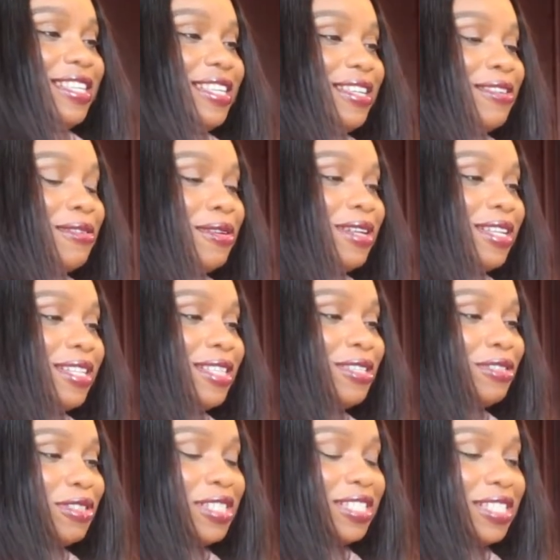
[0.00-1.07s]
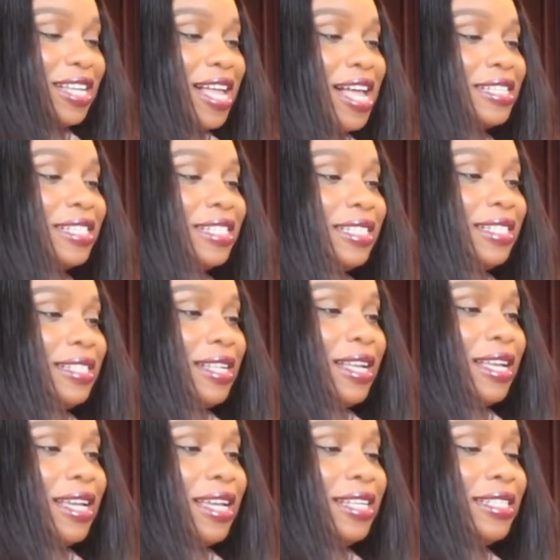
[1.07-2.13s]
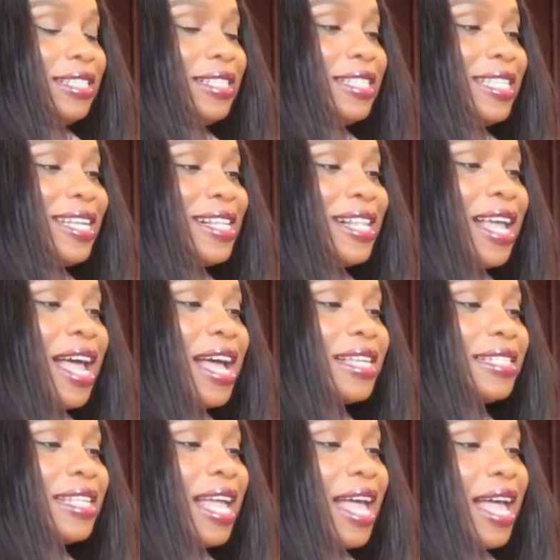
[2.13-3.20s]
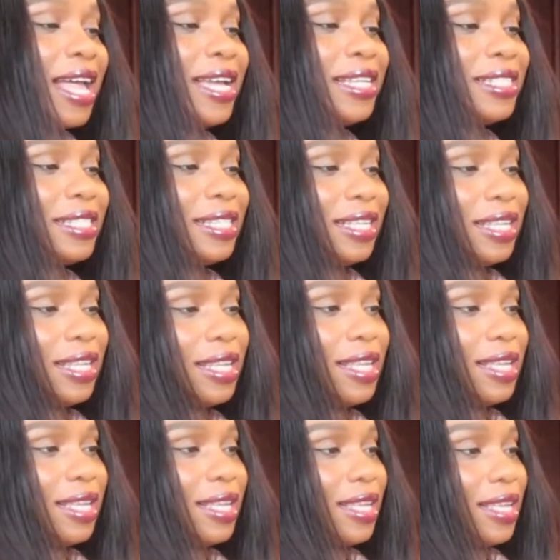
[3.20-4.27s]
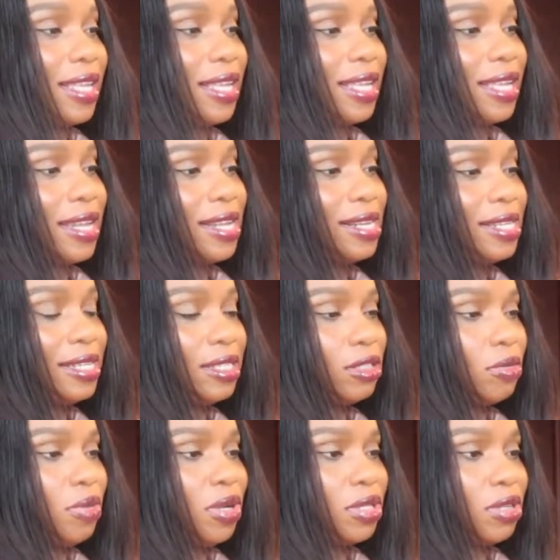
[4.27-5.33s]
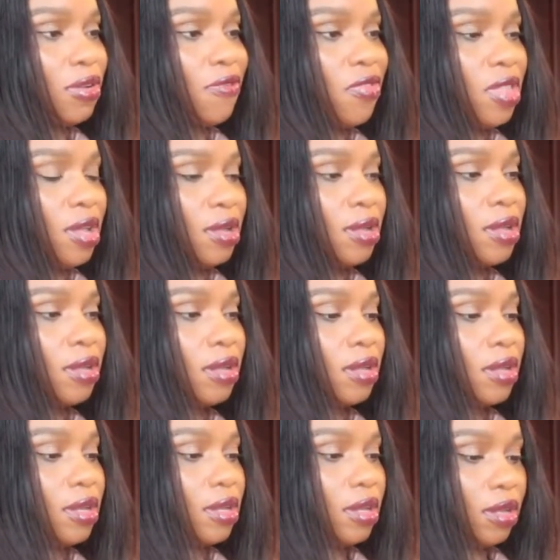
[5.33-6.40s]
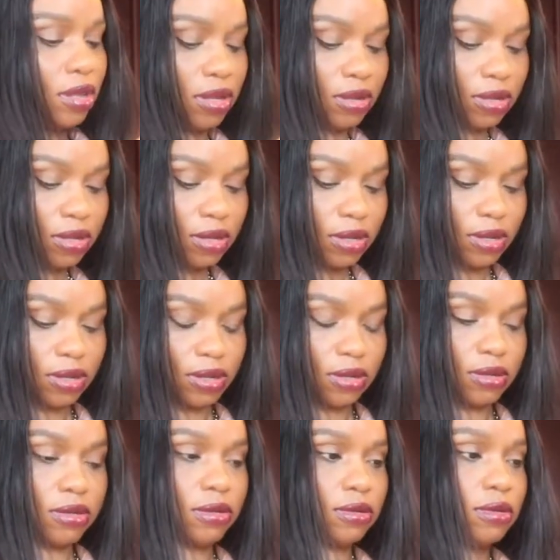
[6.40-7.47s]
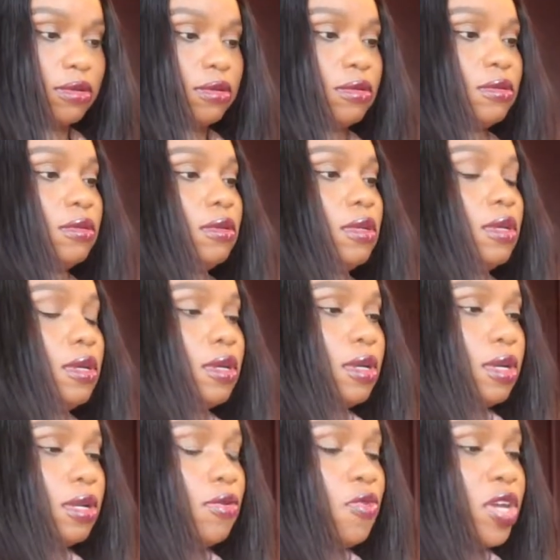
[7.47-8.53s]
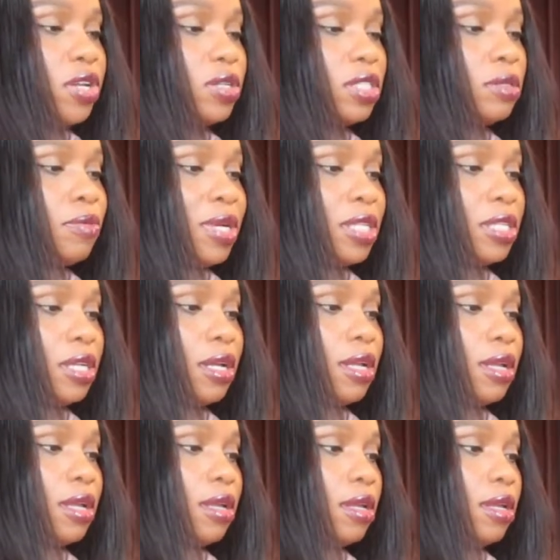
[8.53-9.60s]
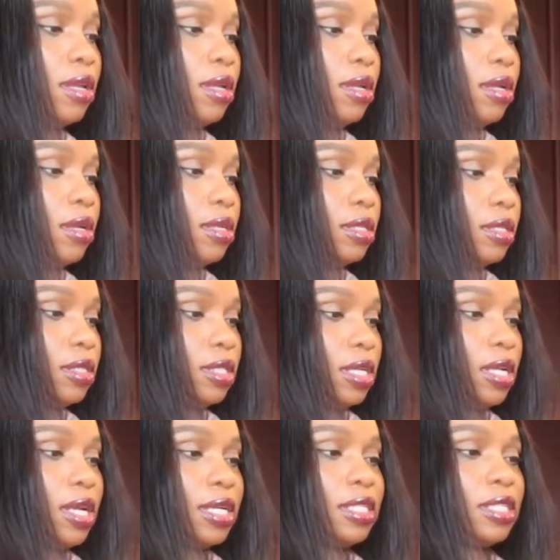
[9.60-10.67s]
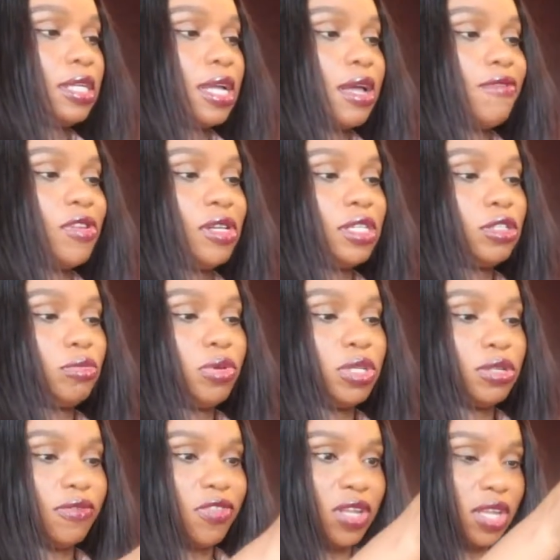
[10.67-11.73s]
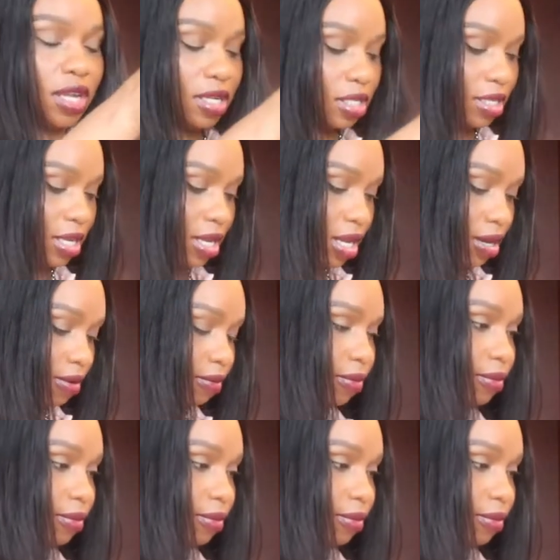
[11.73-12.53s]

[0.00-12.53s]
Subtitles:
Oh, this one still has eyes and a little bit of the, oh, anyway, it doesn't matter. See, I still have a little bit of the casing here.